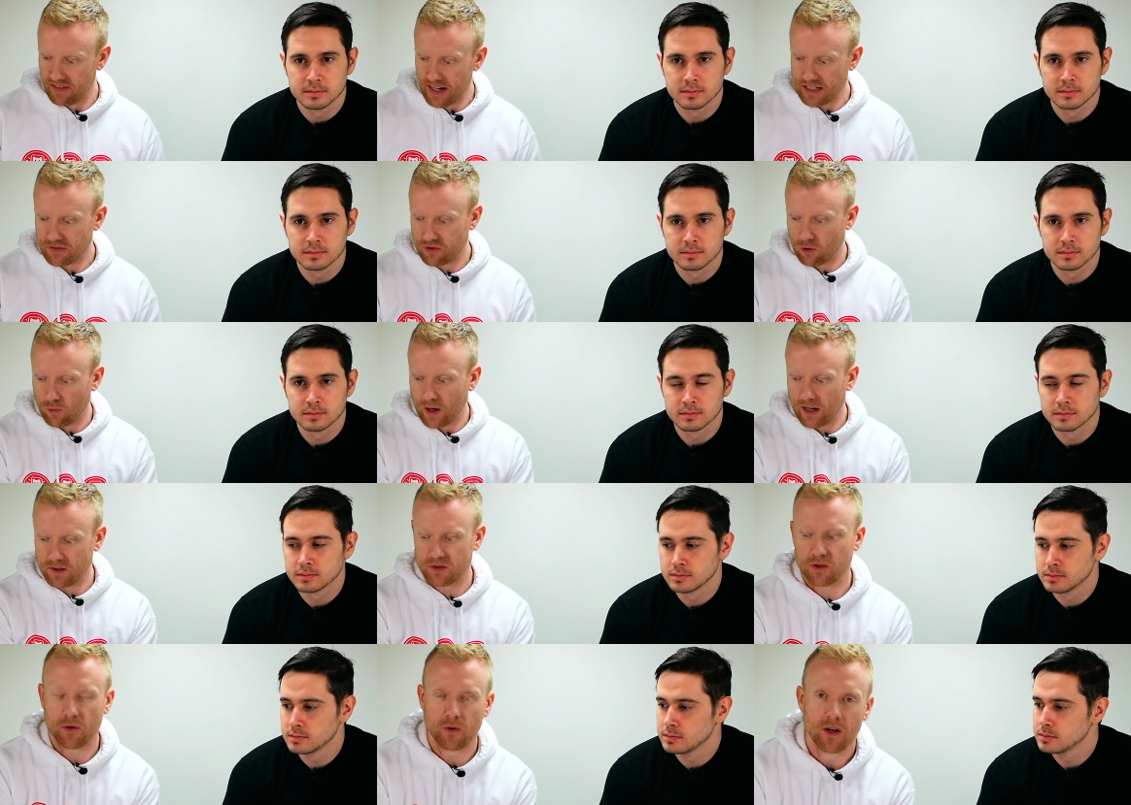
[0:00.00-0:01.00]
Speaker 1: fast for a while.
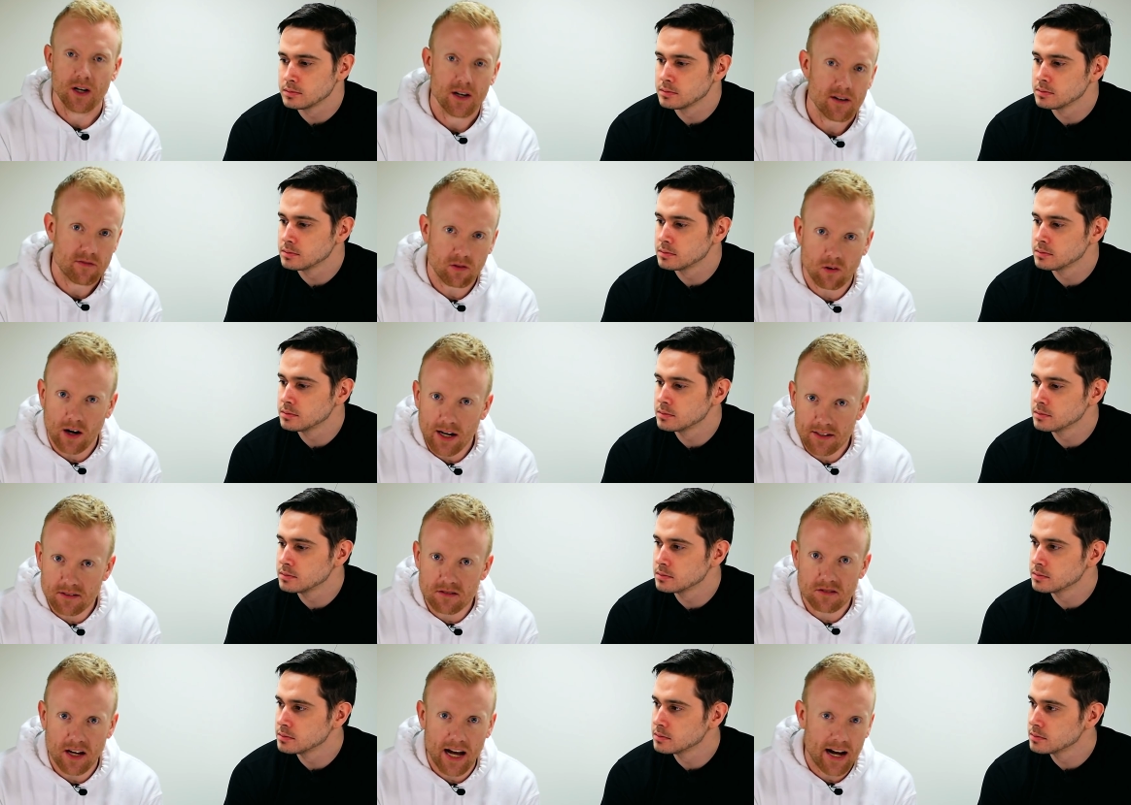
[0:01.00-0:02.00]
So
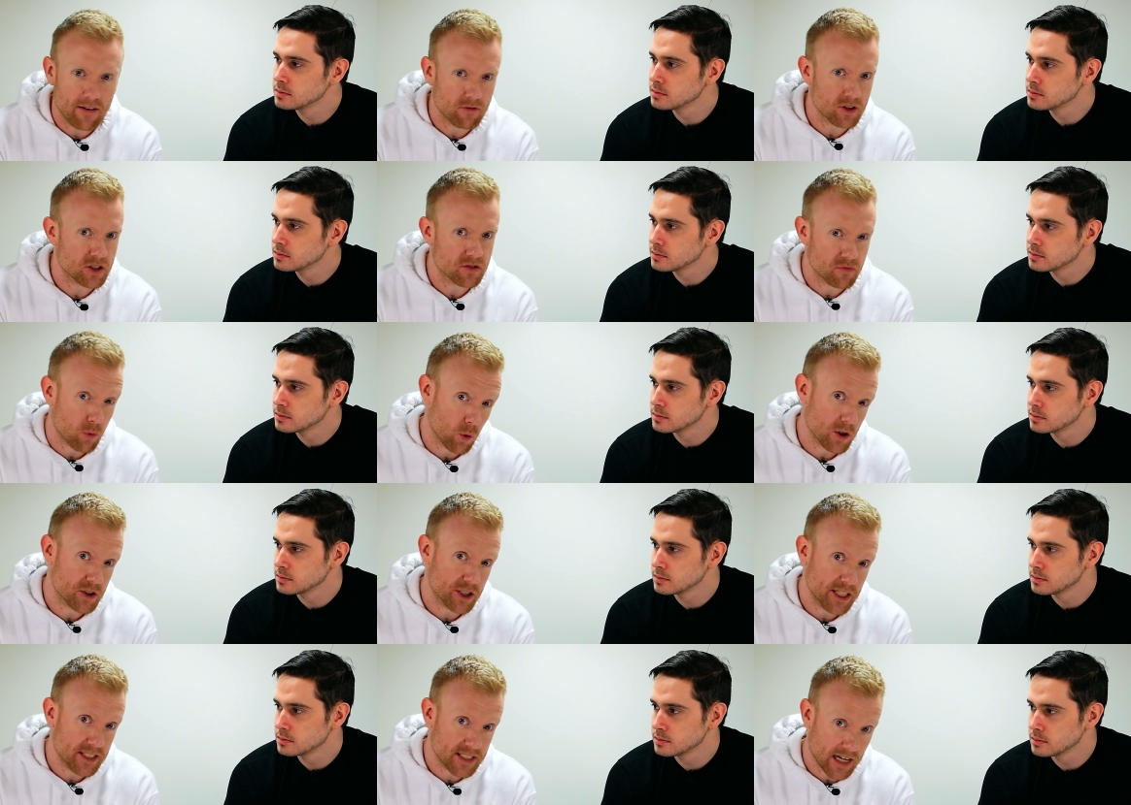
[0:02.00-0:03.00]
Verizon's average
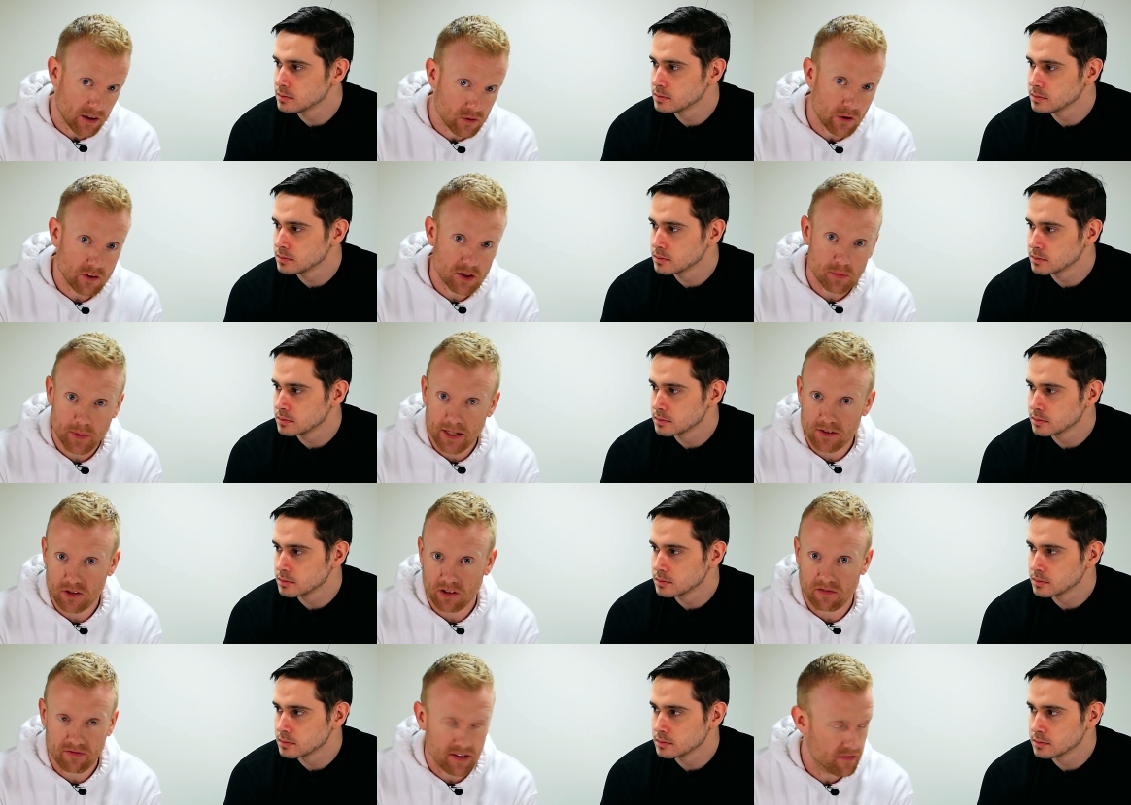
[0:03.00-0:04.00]
4G download speeds
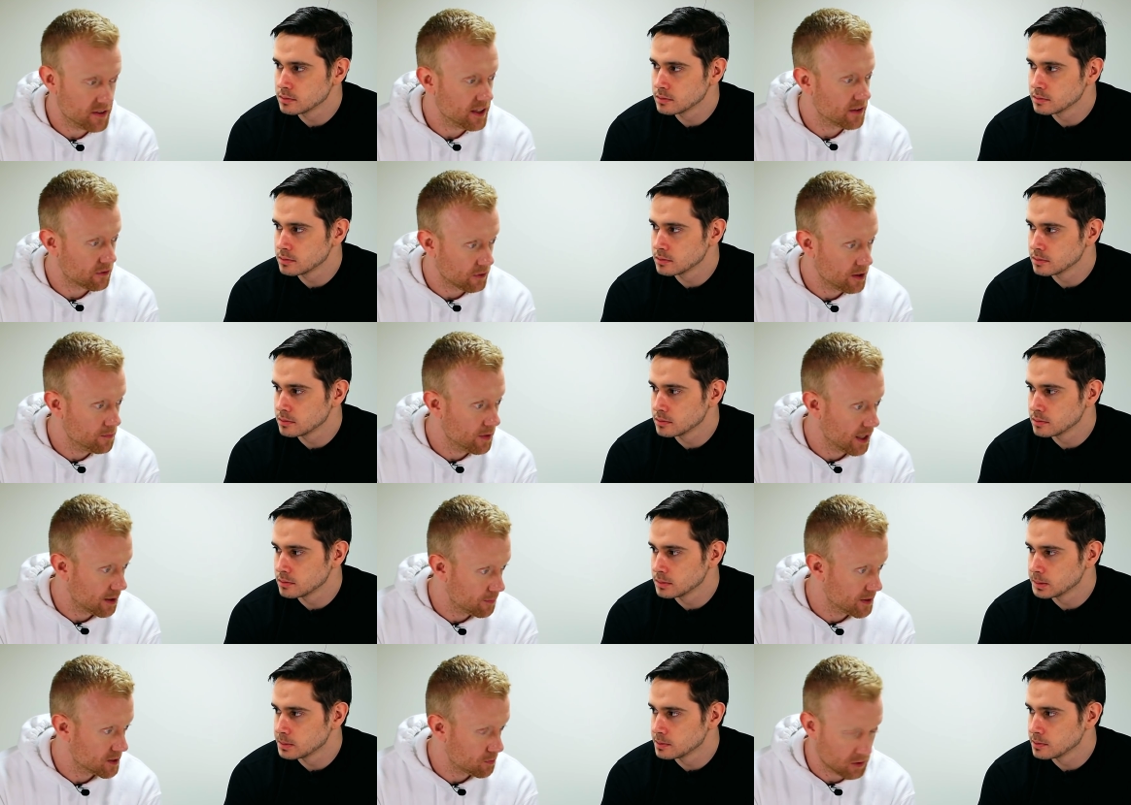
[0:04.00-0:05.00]
are 53
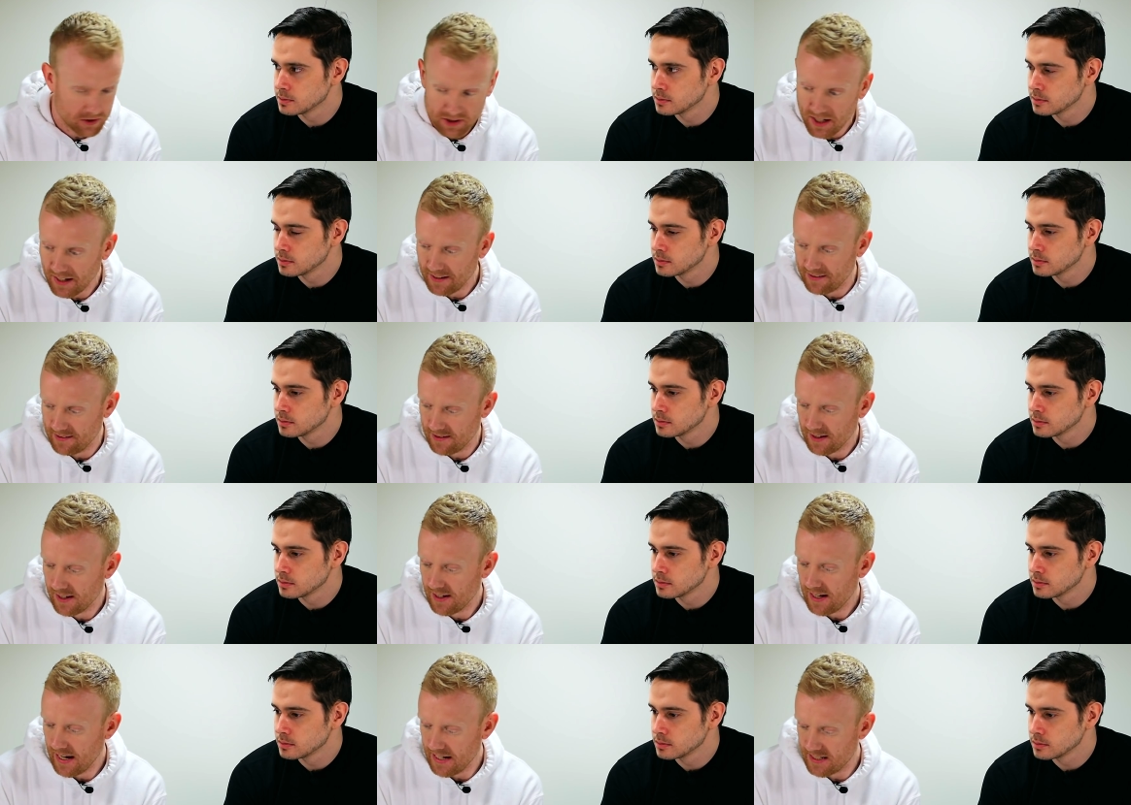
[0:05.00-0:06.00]
megabits per second.
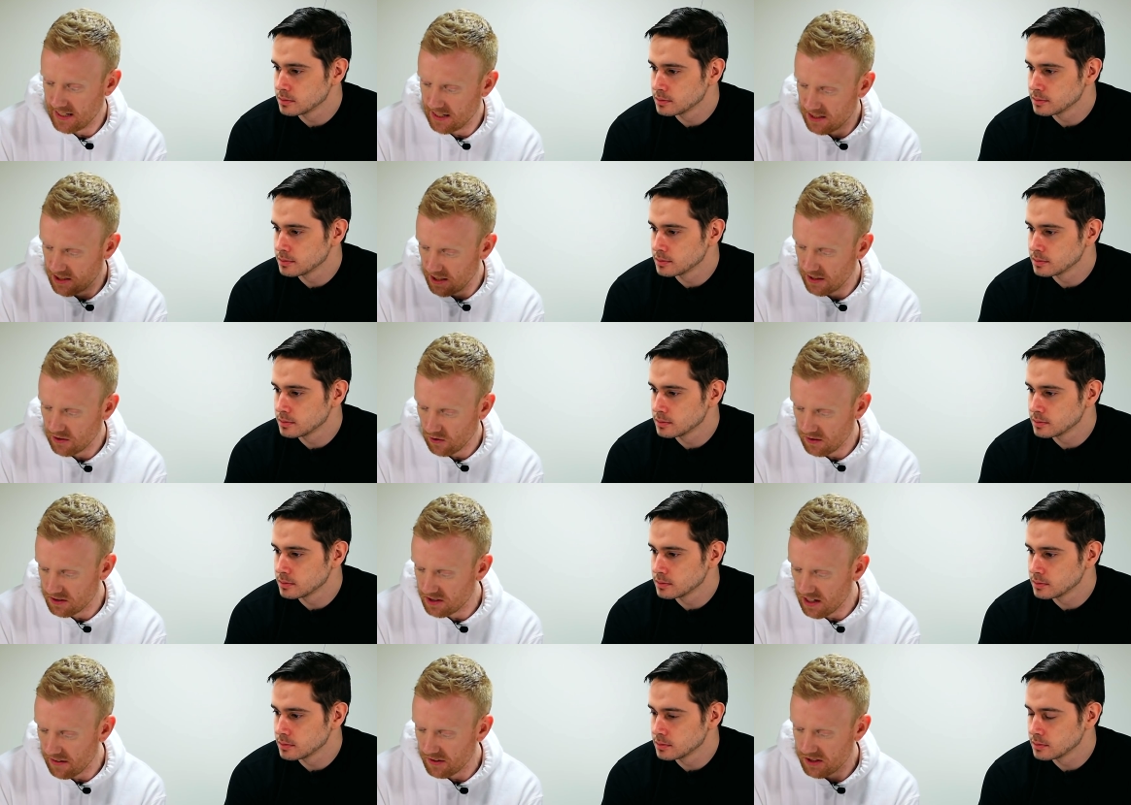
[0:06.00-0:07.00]
AT&T
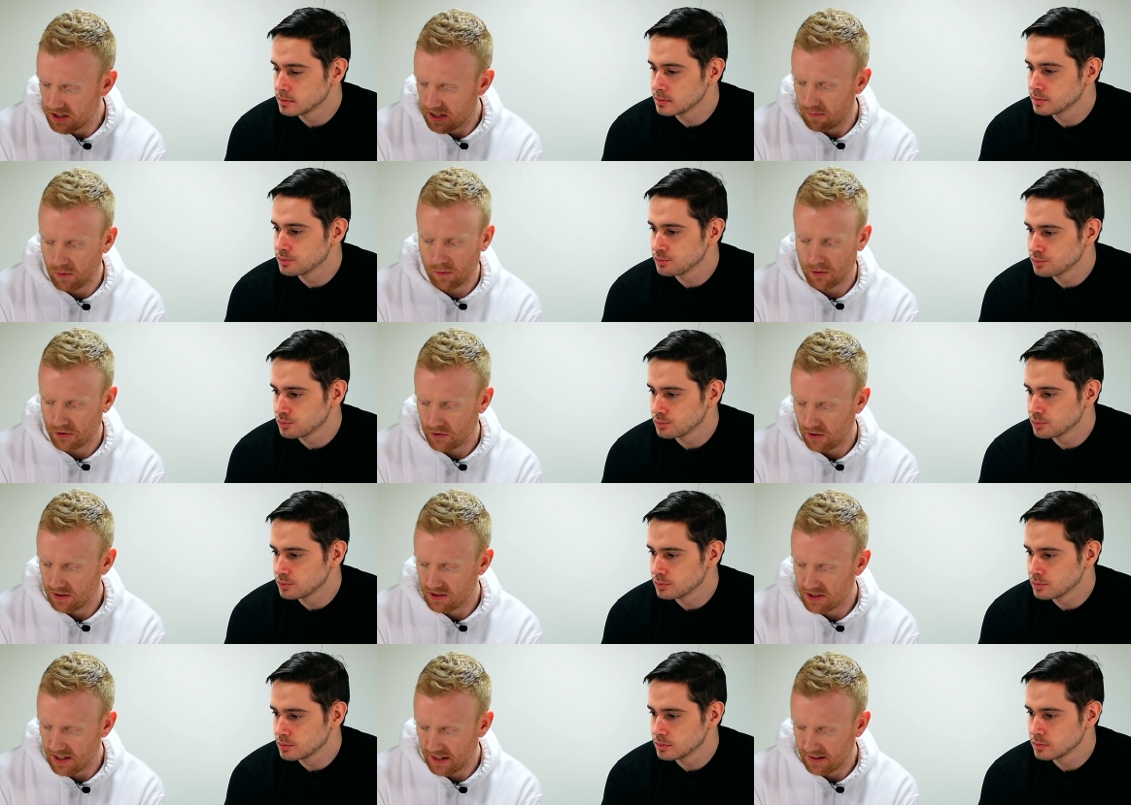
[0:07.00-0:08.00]
37, T-Mobile
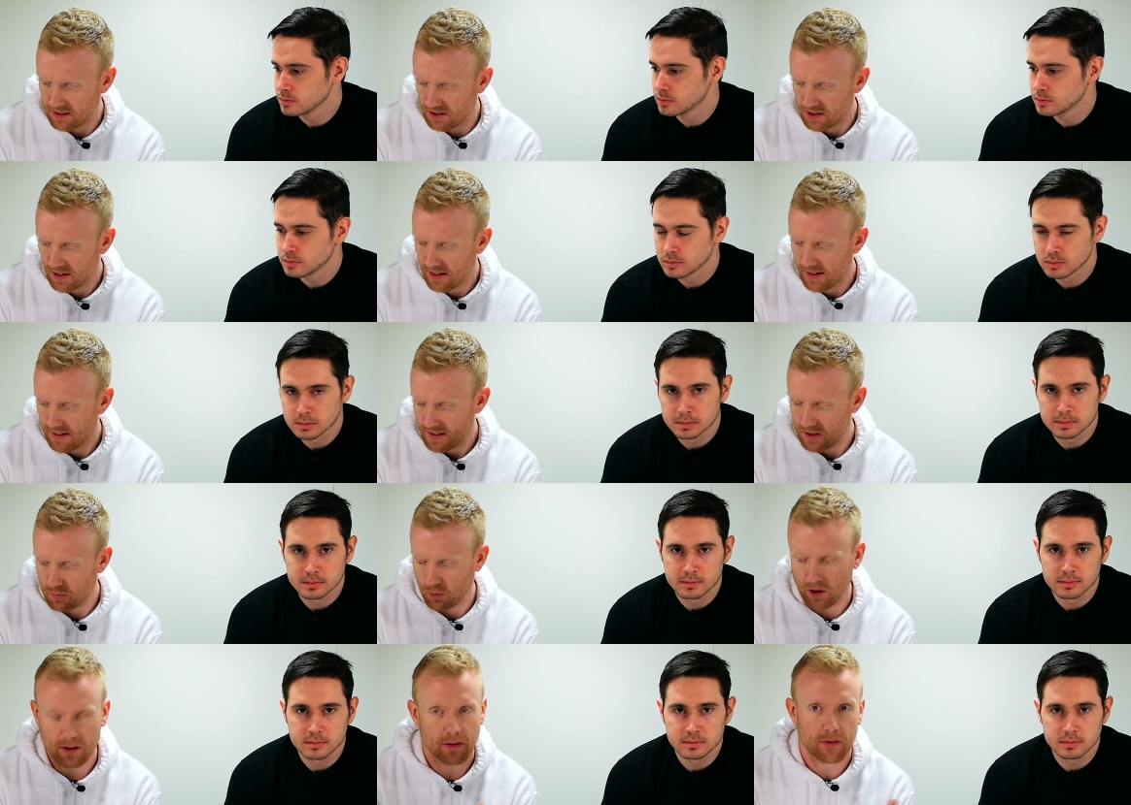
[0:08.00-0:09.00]
36,
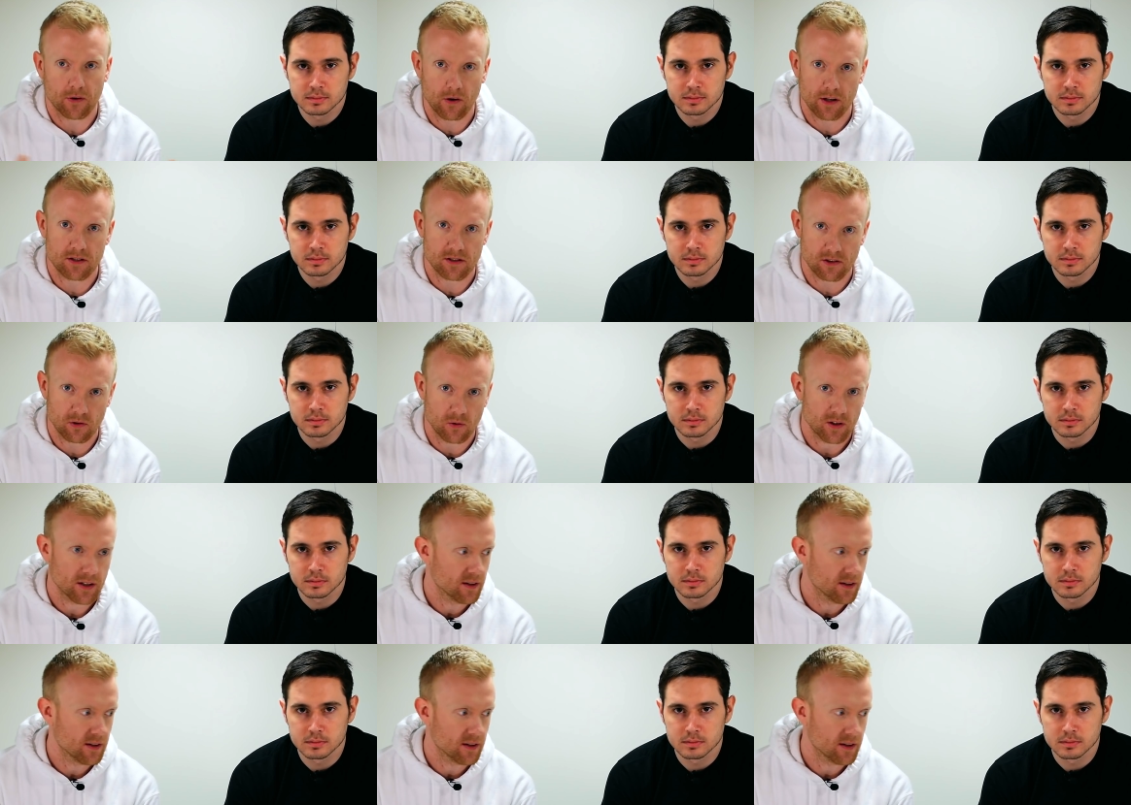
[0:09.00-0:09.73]
Sprint 32.